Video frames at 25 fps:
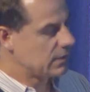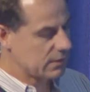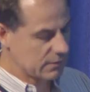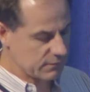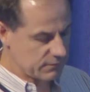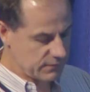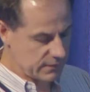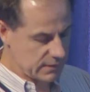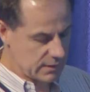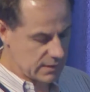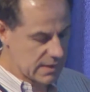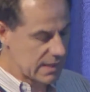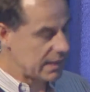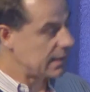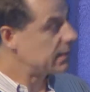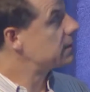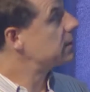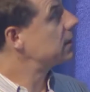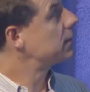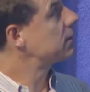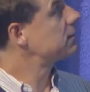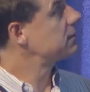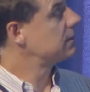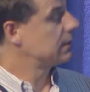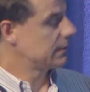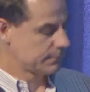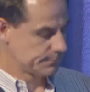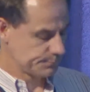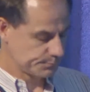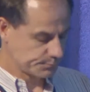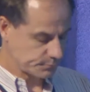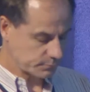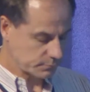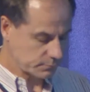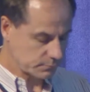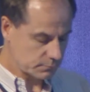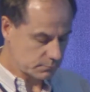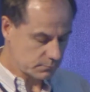that feed that delta.
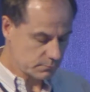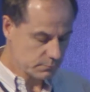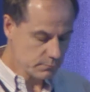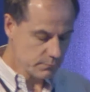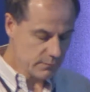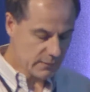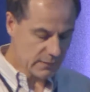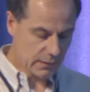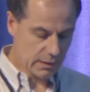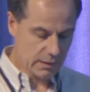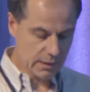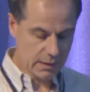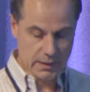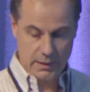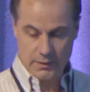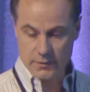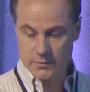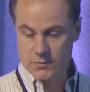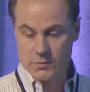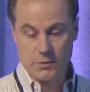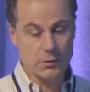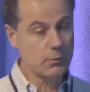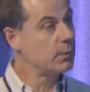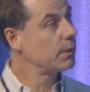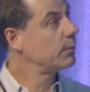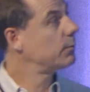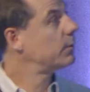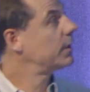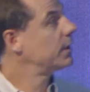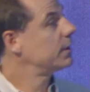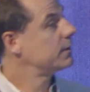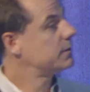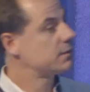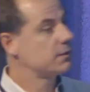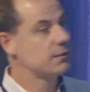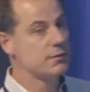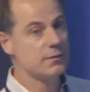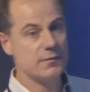And so we
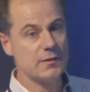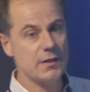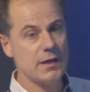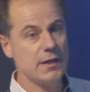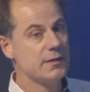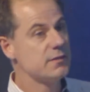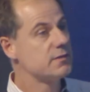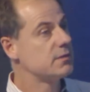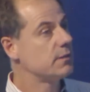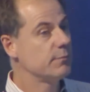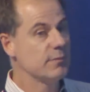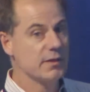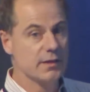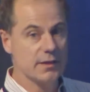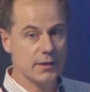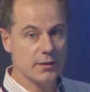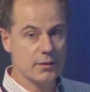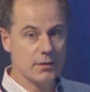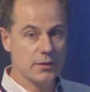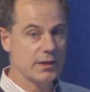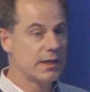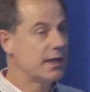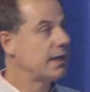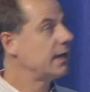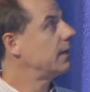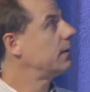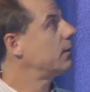wanted to design something that could get